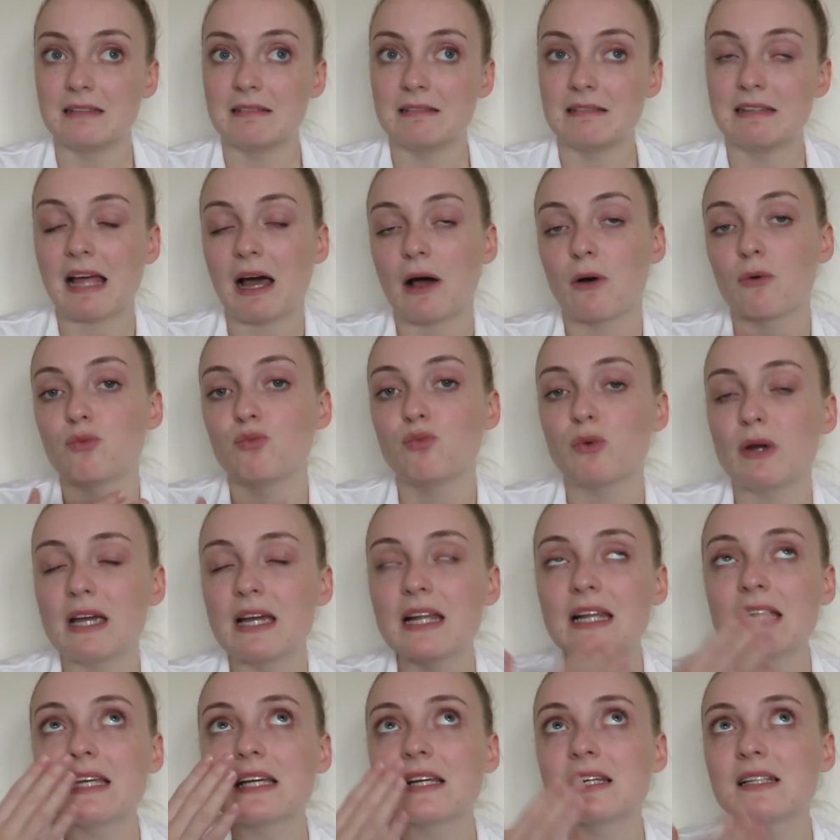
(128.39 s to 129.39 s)
Now,
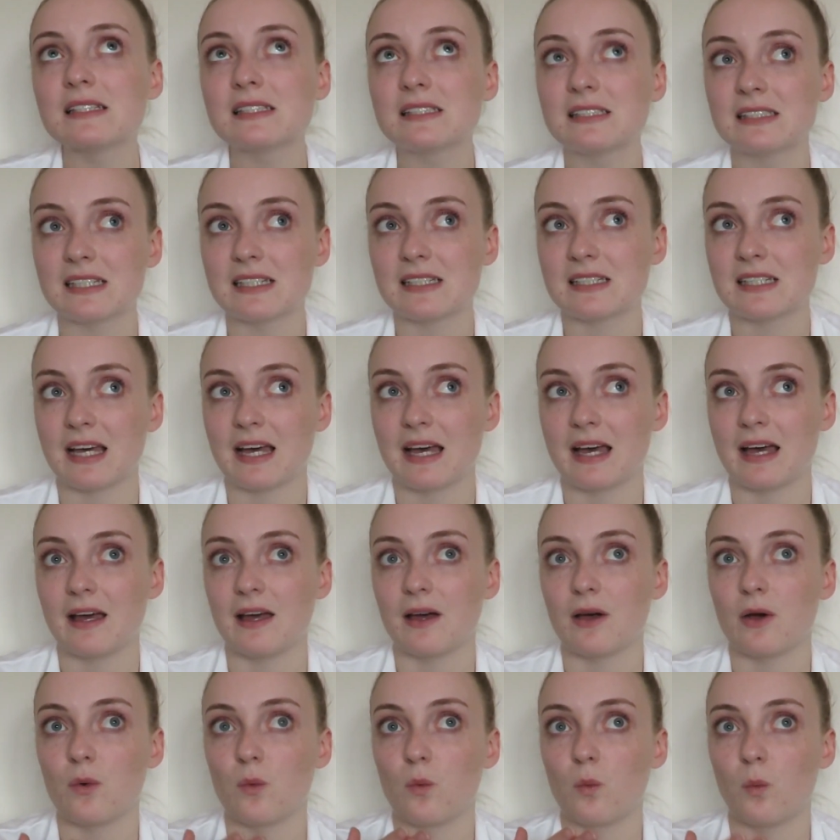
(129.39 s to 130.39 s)
really consider
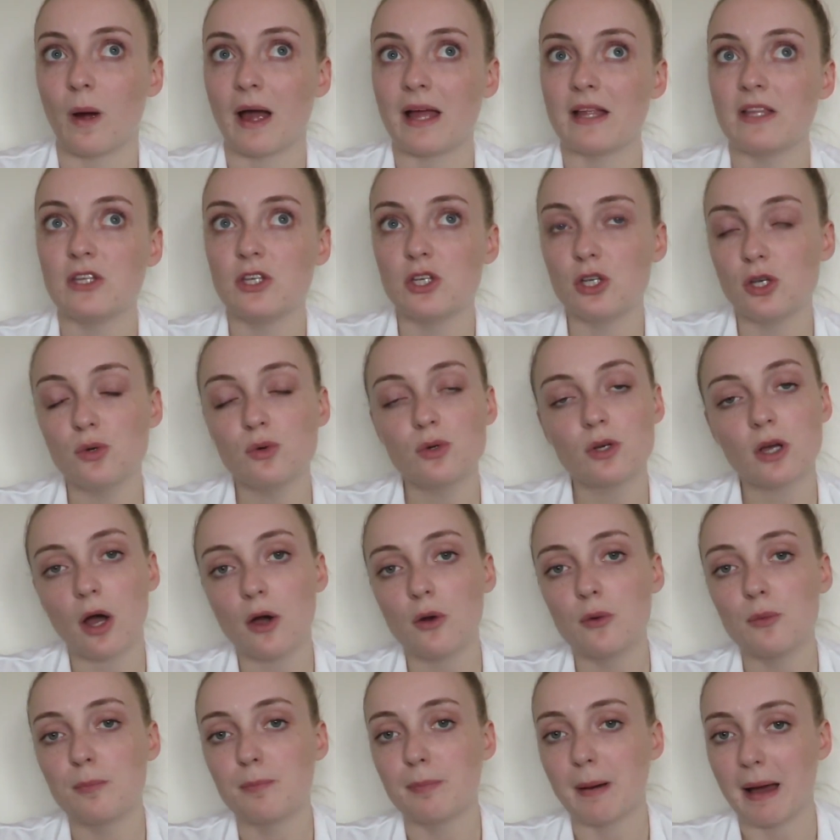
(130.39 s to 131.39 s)
when you
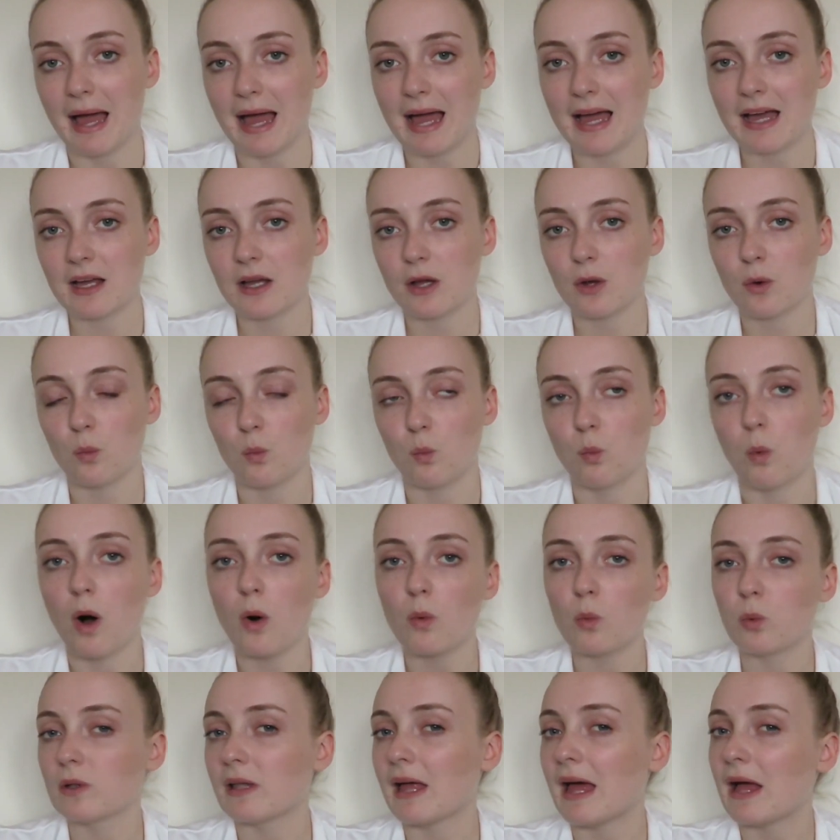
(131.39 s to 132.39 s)
go back,
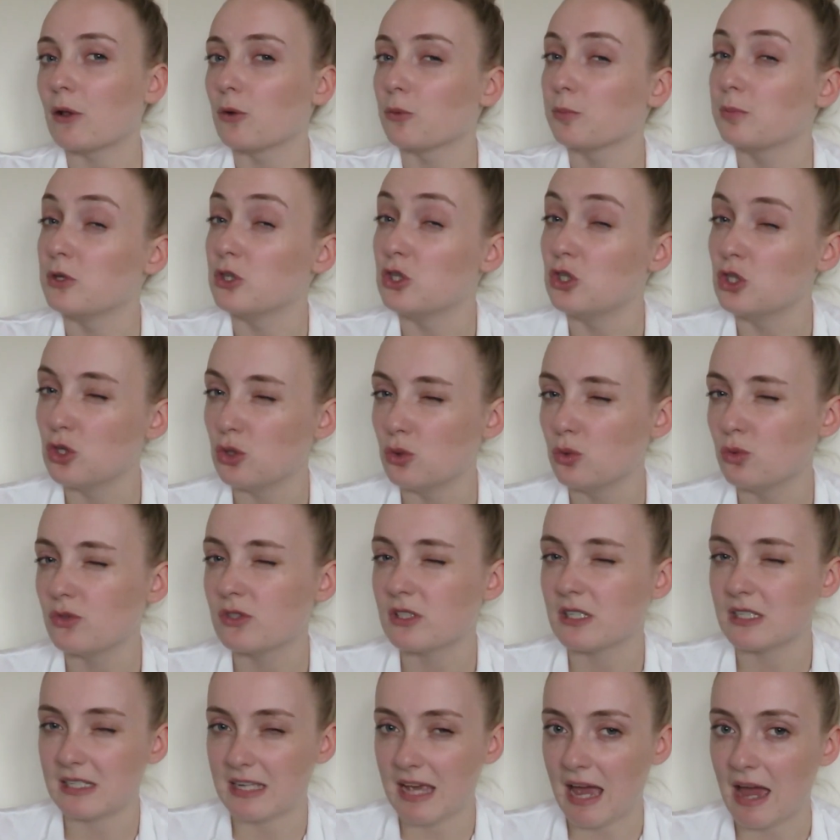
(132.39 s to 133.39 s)
what will help you
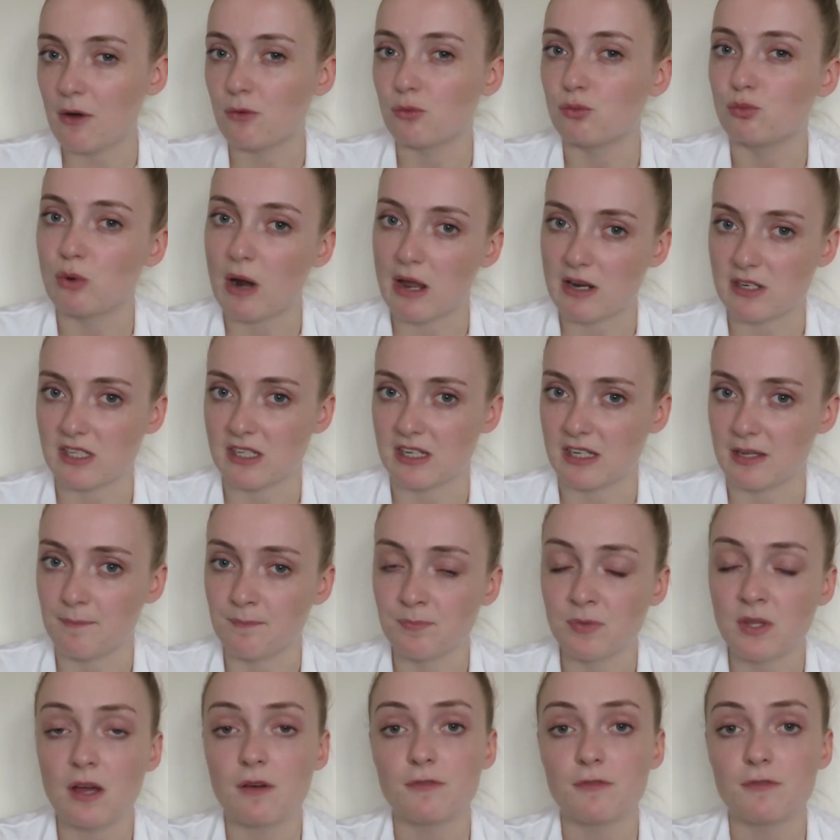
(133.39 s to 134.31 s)
to get ready?